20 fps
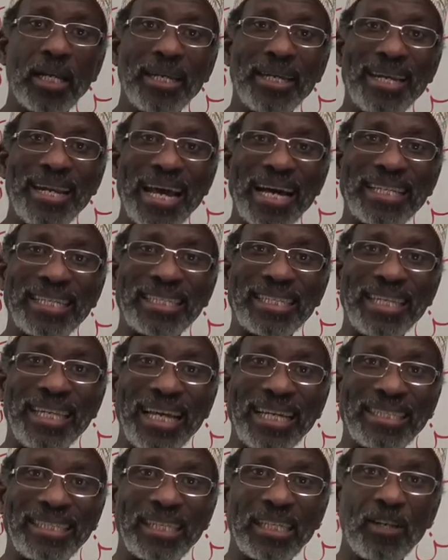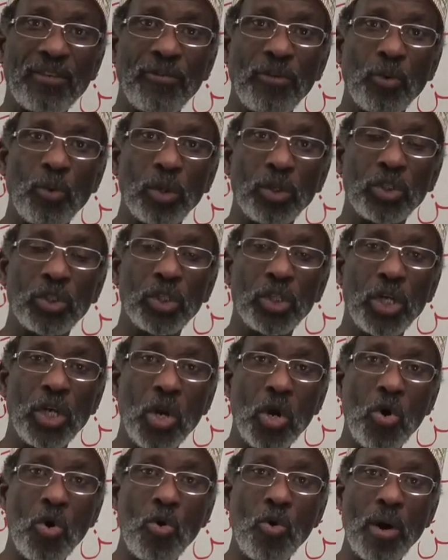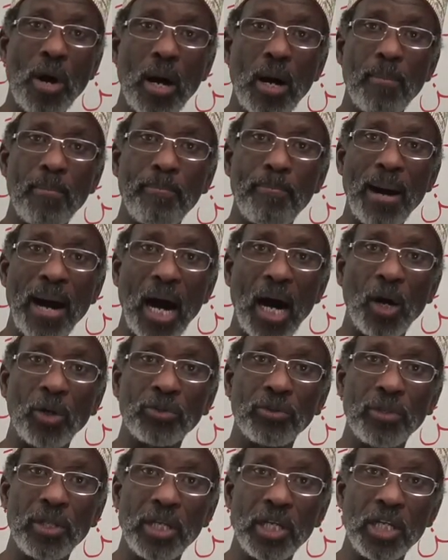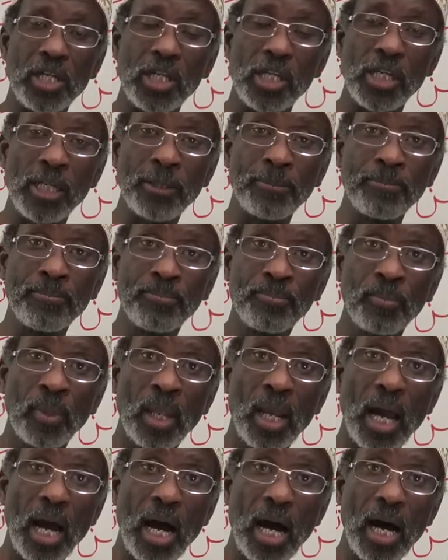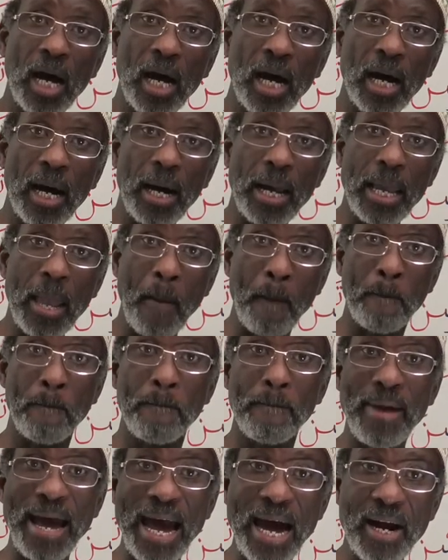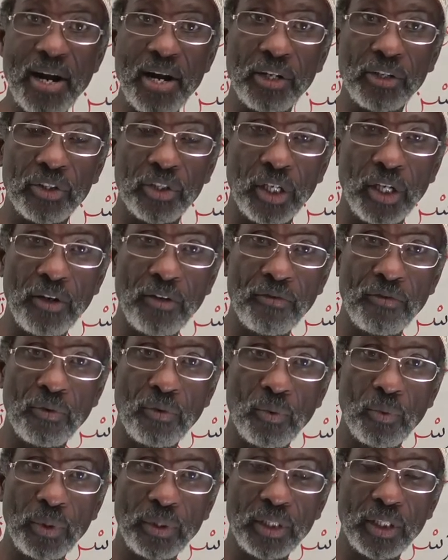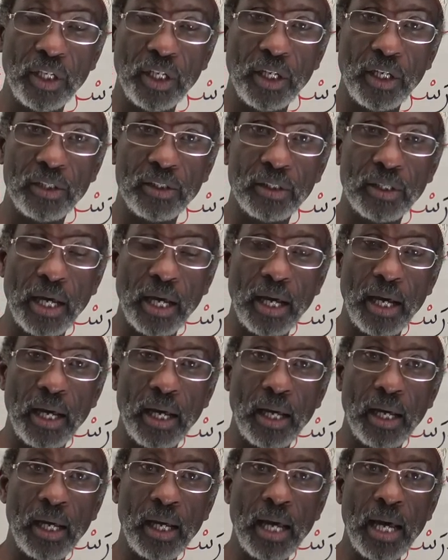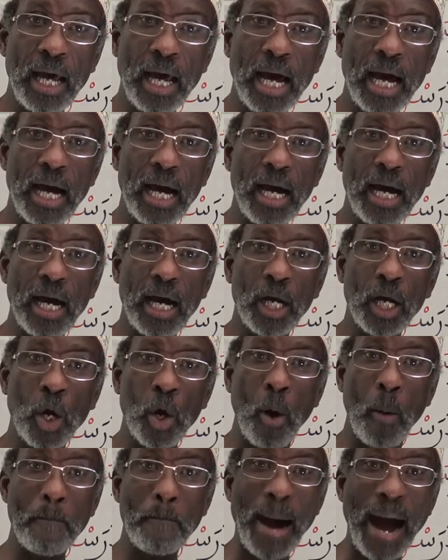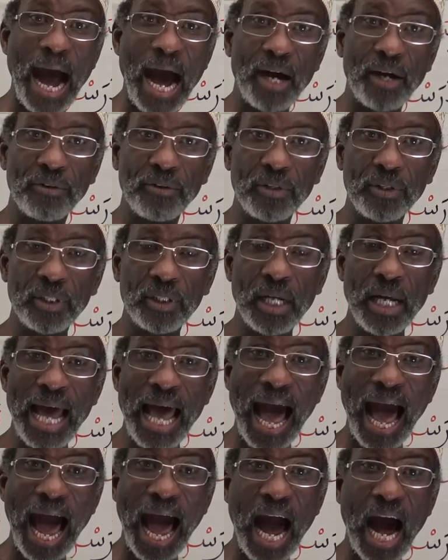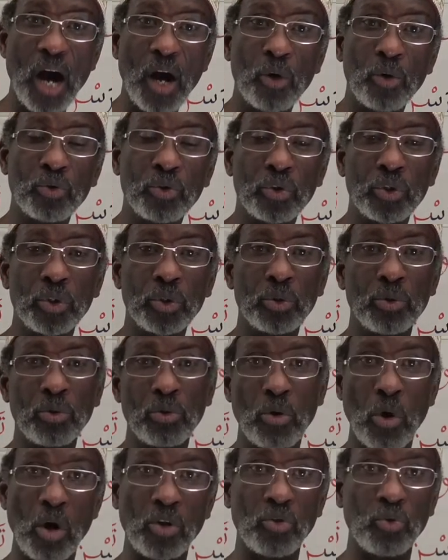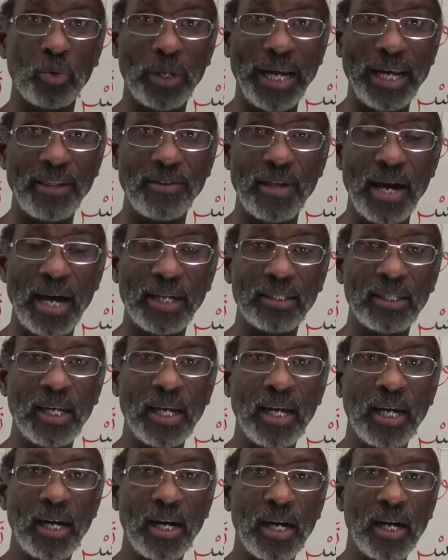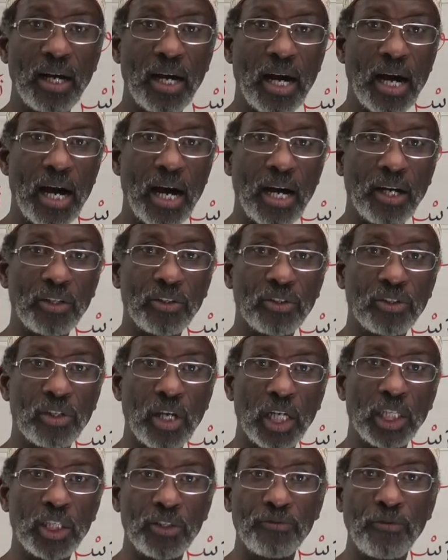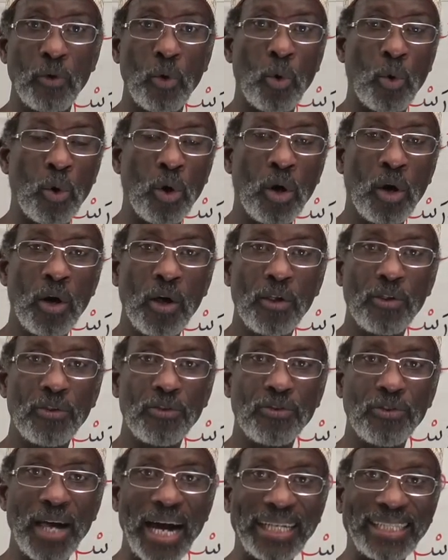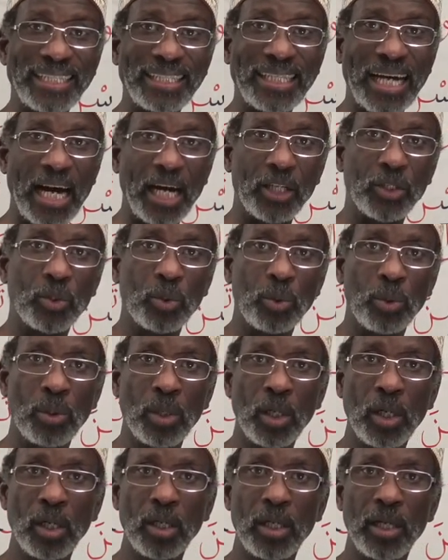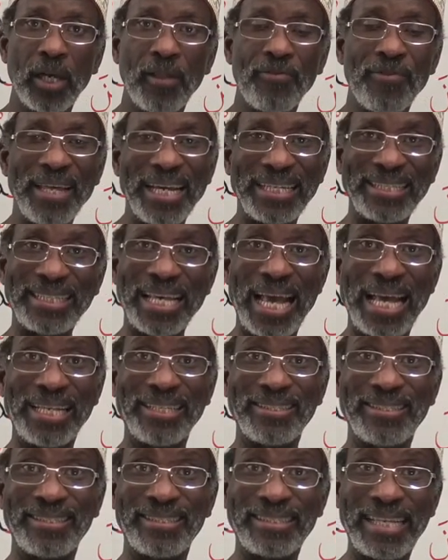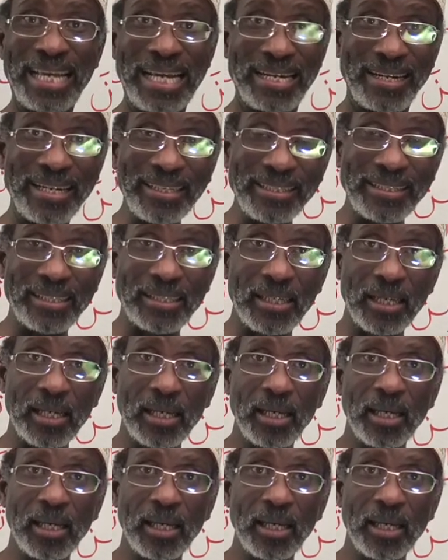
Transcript: next lesson, if you want to know about the imperative, which is a command, how to conjugate that, search for that title in this series,